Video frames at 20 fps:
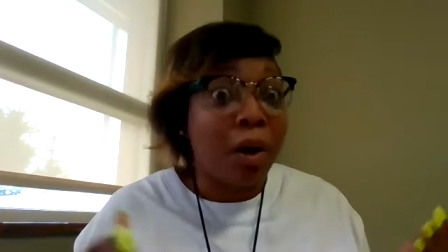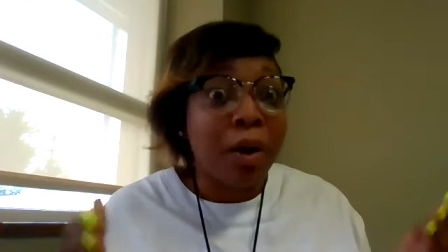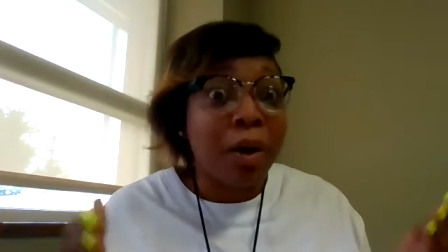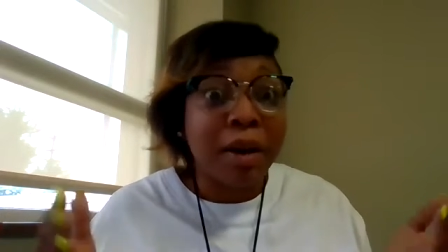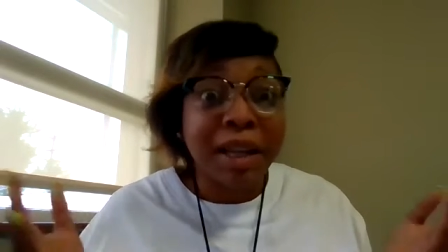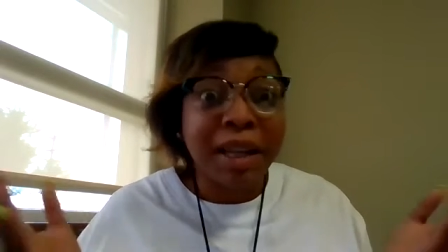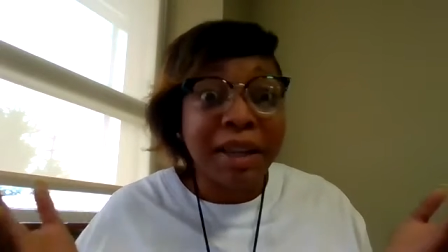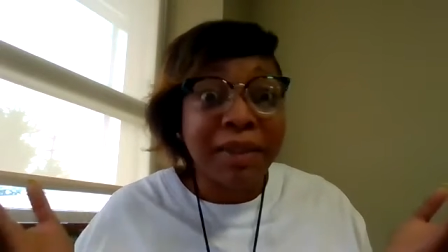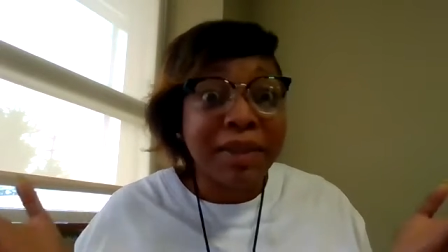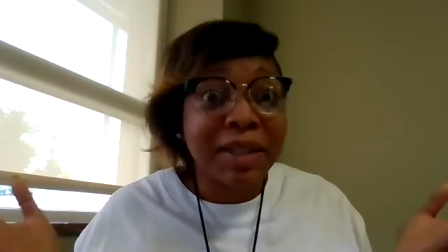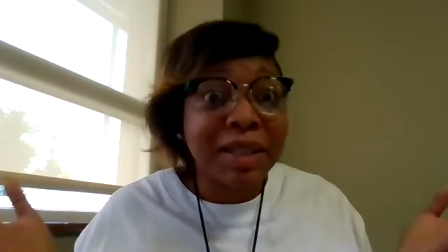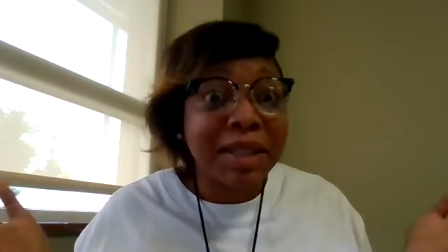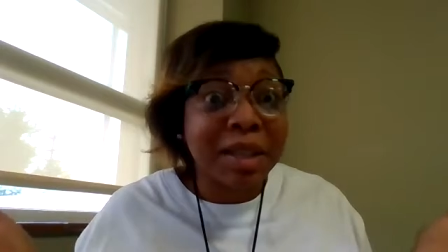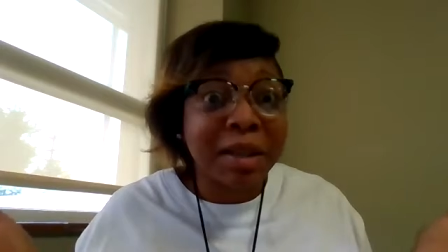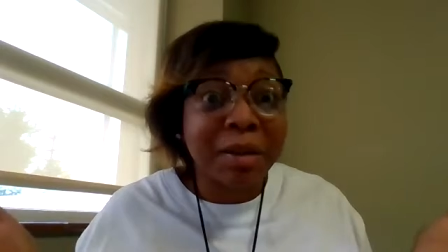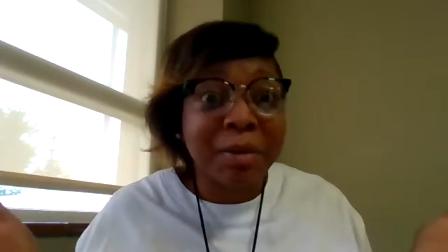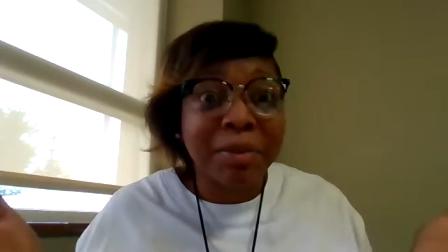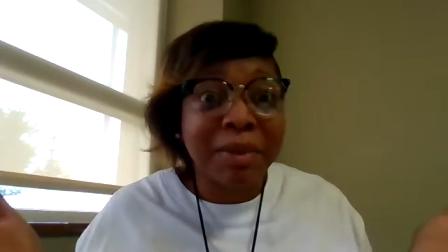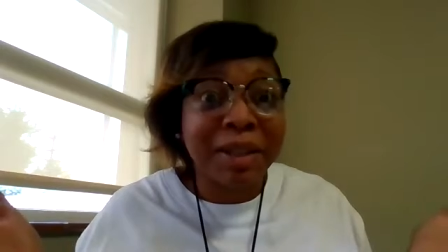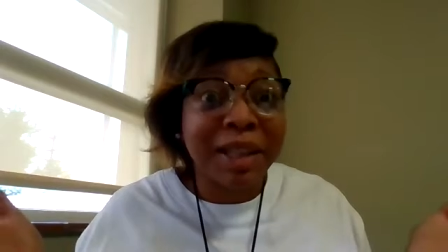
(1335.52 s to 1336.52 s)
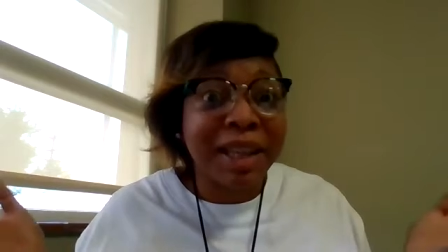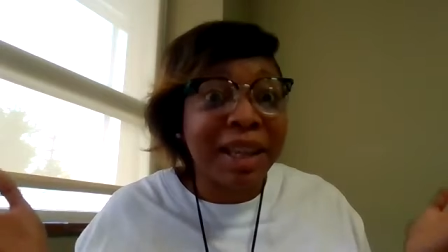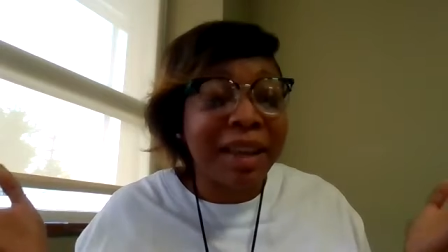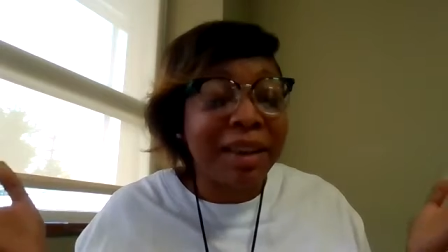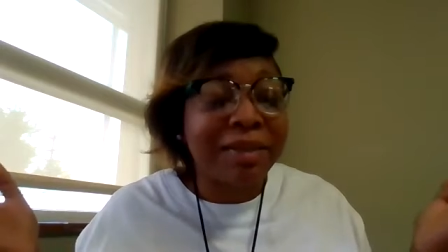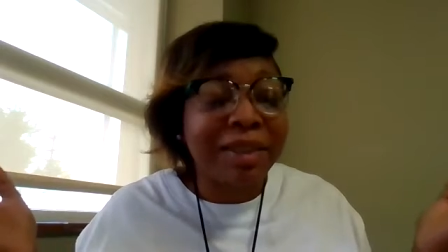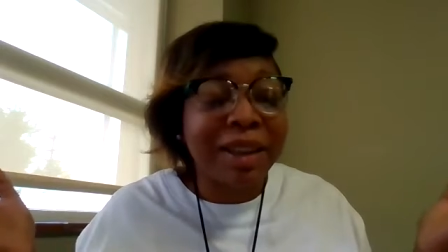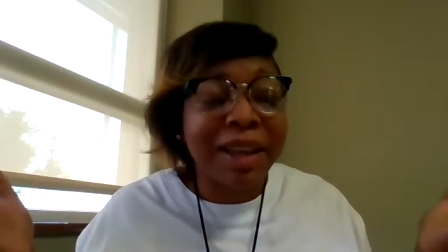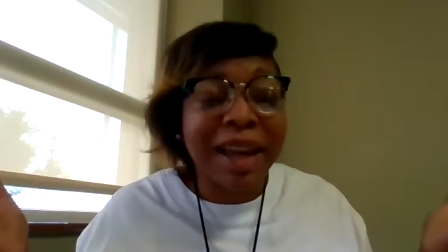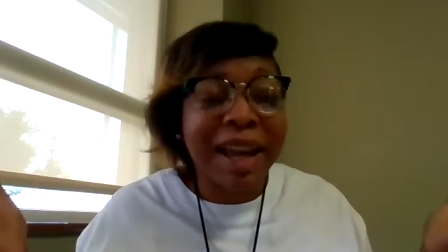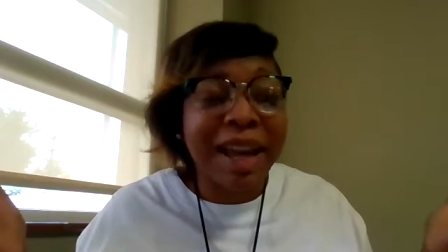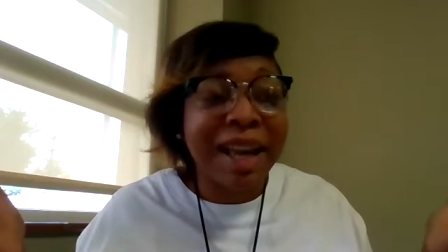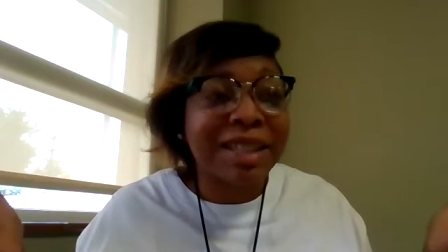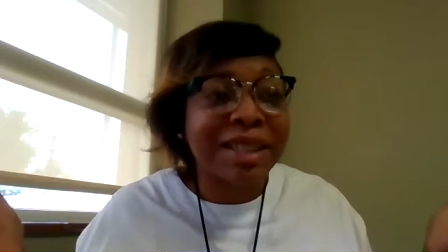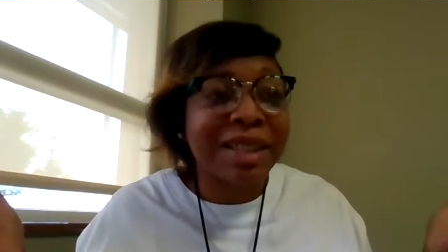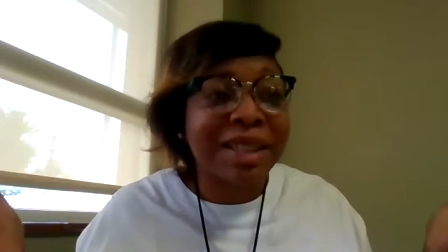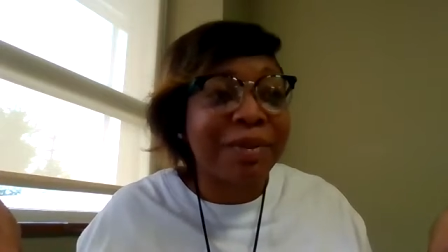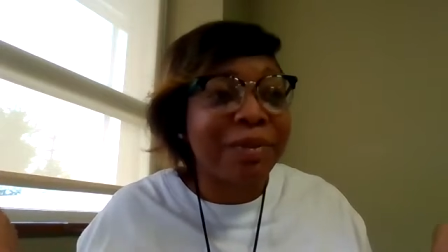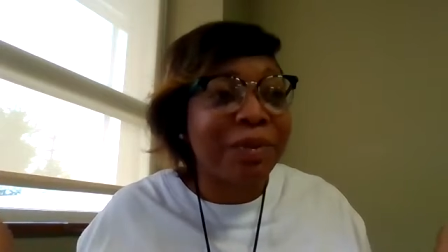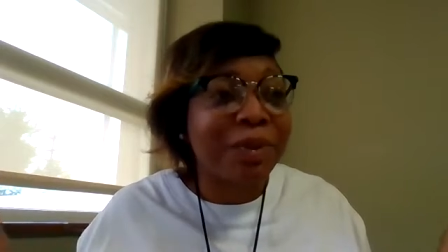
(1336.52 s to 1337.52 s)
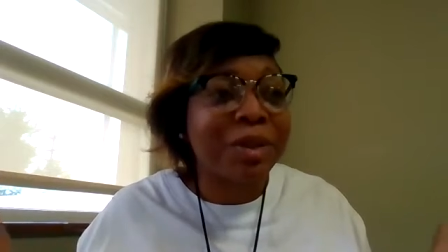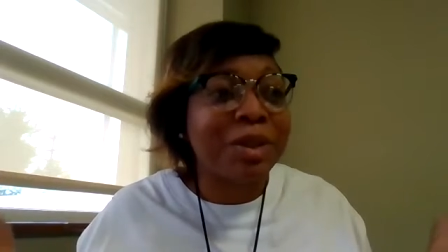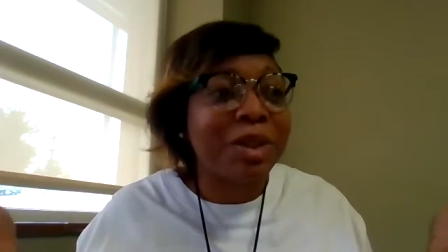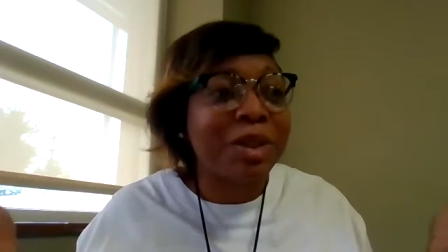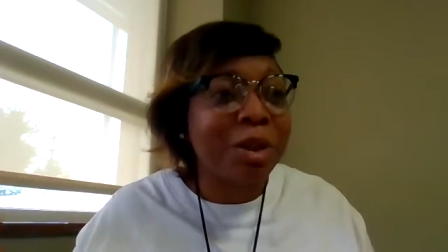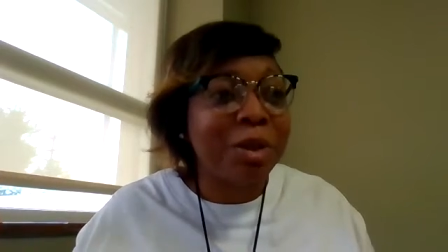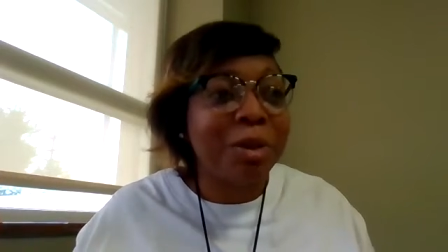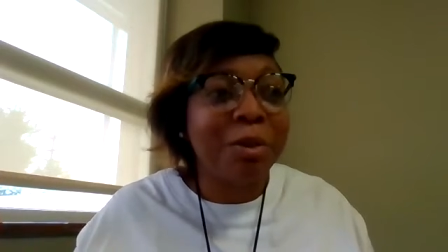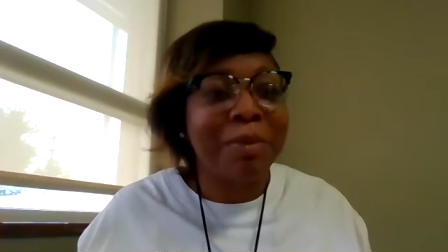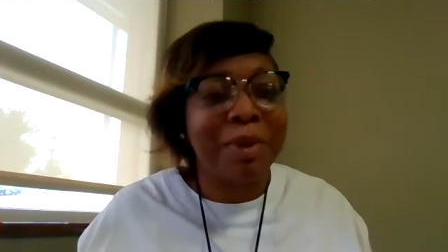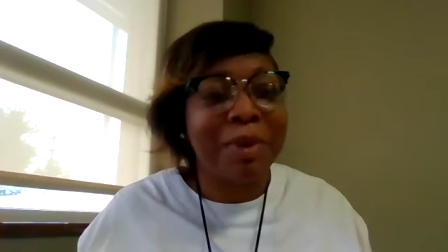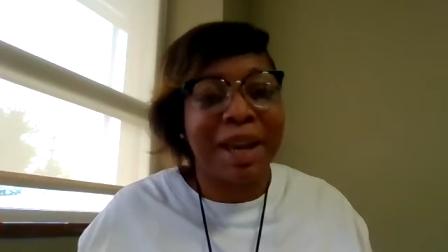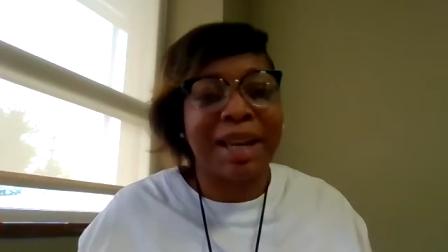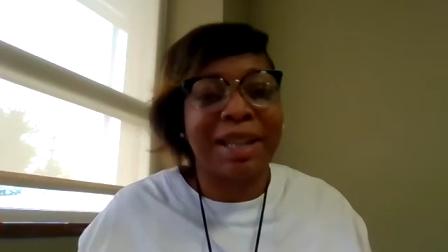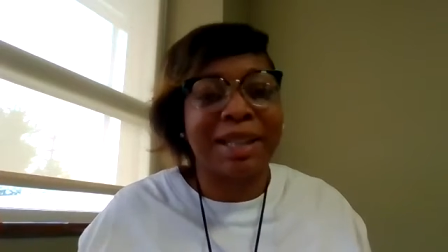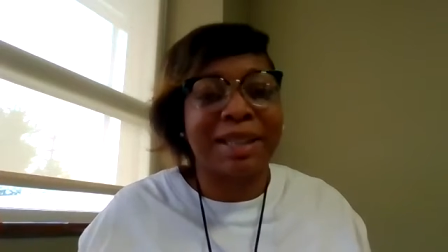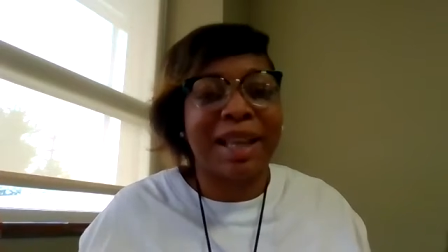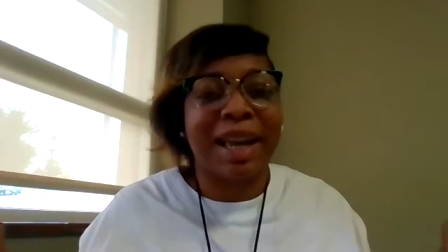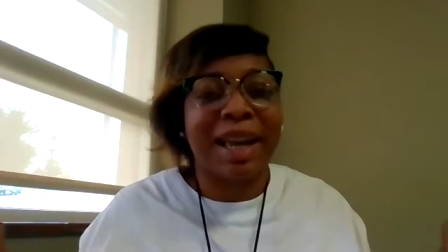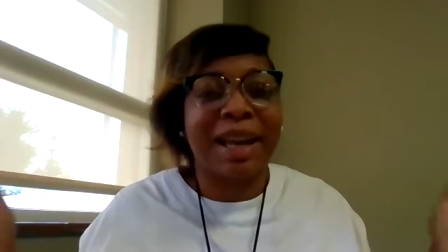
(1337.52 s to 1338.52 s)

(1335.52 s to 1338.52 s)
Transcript: Or even simply if they're asking for toothpaste,